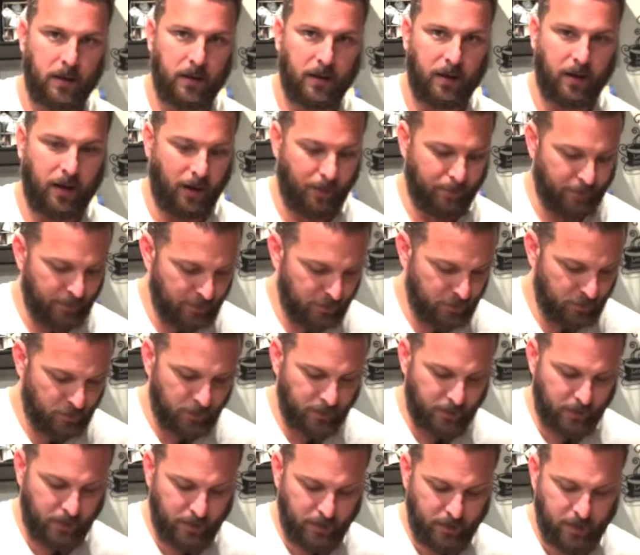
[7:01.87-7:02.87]
I'm gonna do
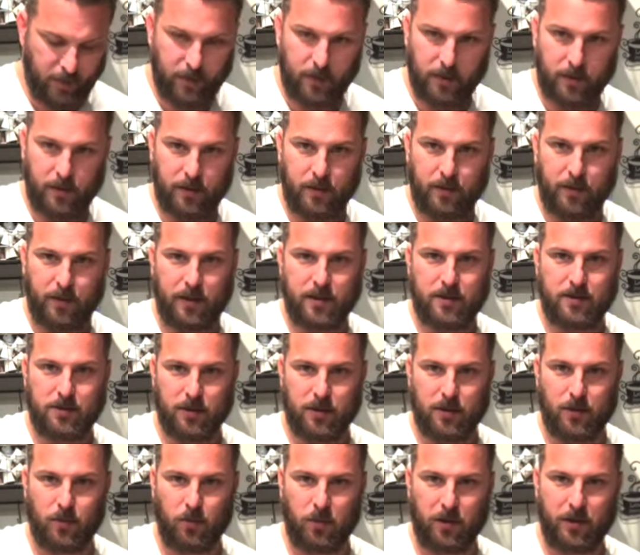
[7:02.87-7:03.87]
on the nice
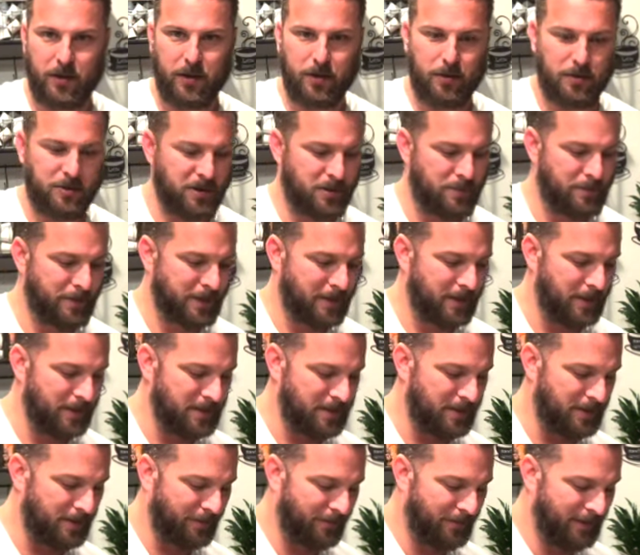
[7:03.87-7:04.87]
looking one here, just
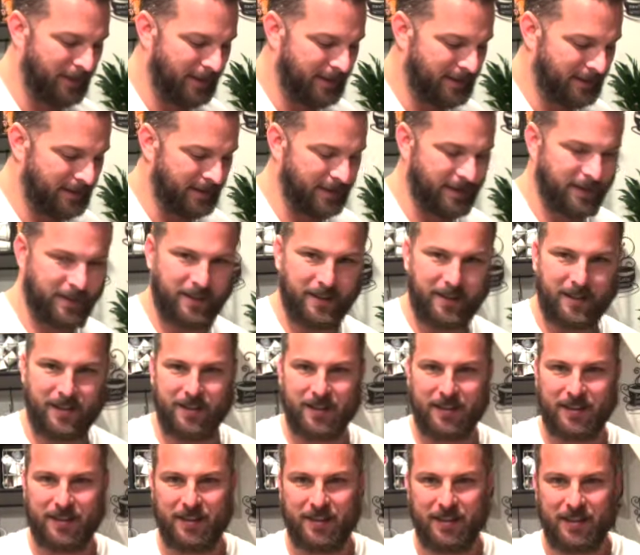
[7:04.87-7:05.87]
because of the fact that
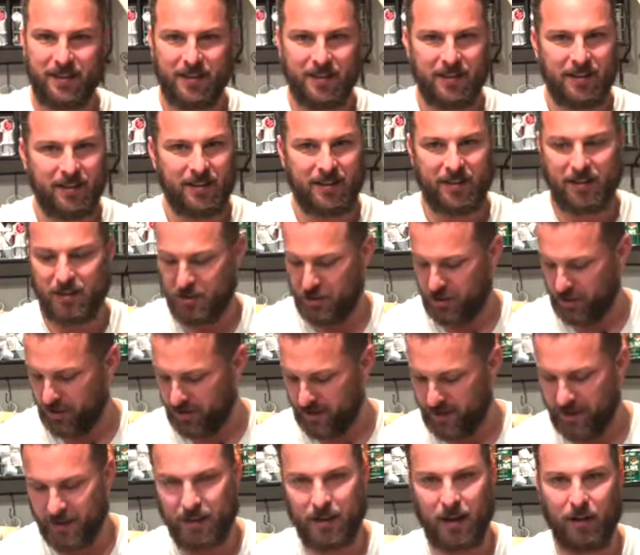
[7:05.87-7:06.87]
I think the
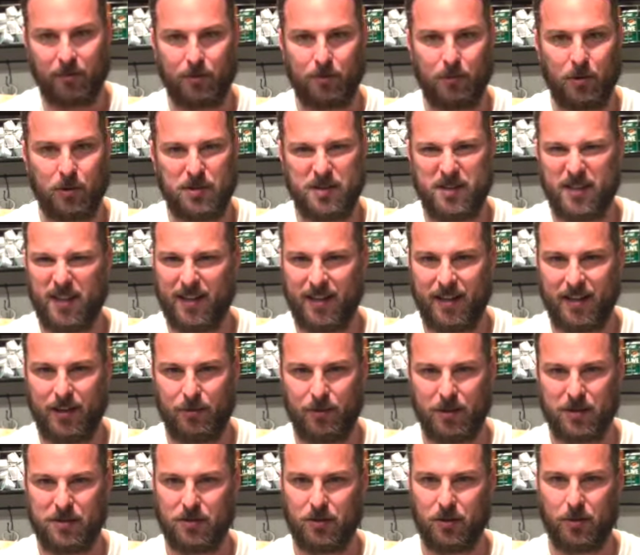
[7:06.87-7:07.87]
chili's gonna cover most of that
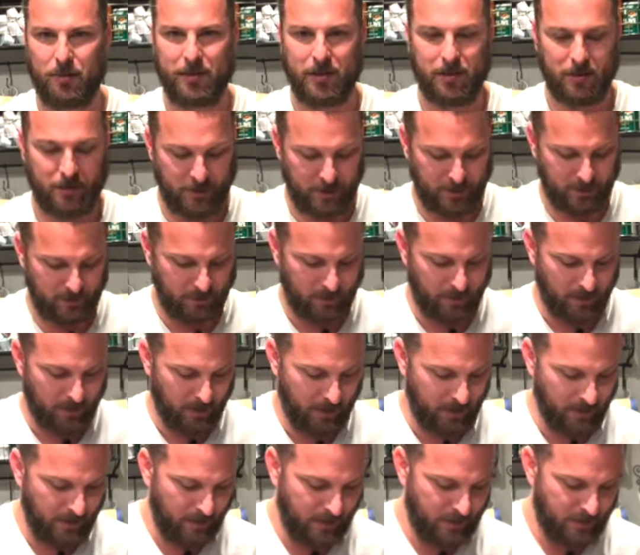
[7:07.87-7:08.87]
anyway, so nobody will know.
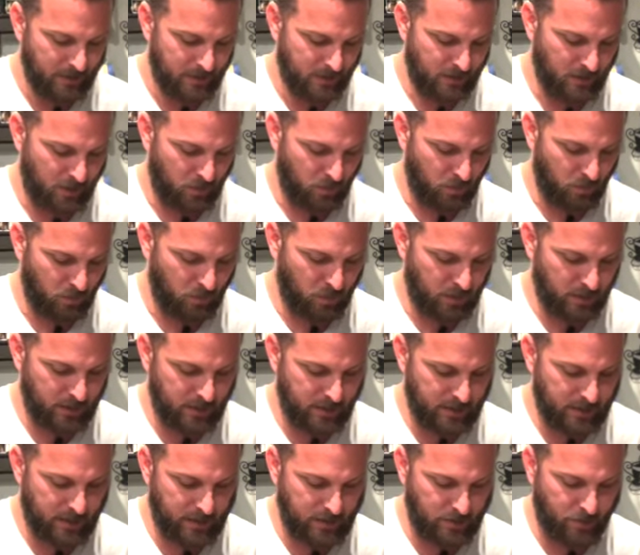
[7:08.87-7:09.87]
So we're just
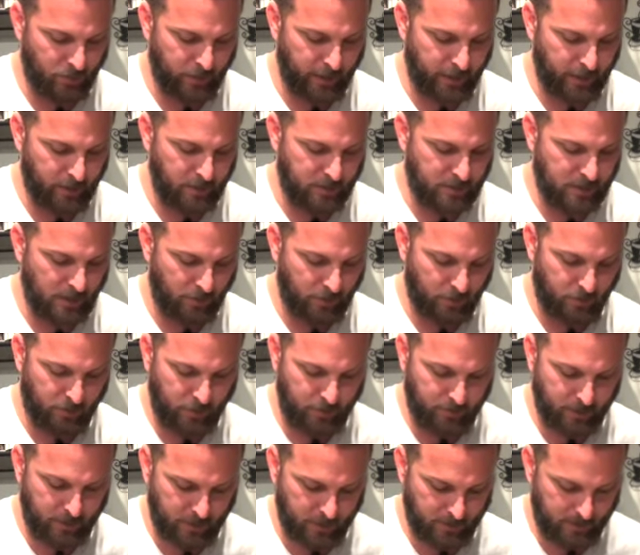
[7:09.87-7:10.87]
gonna take some regular sour
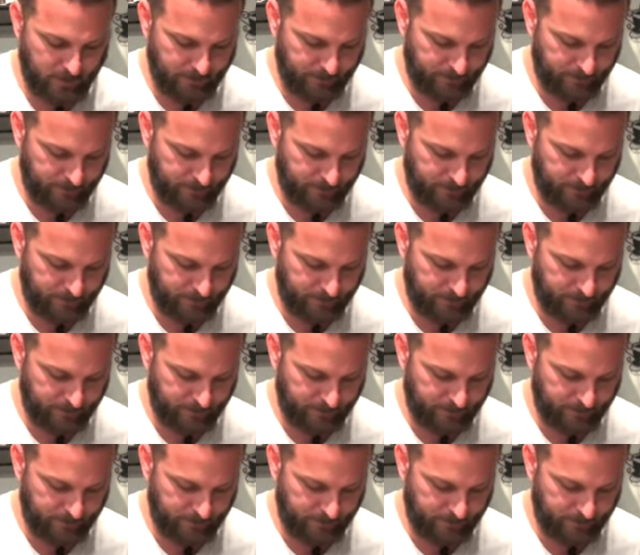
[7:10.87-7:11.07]
cream here,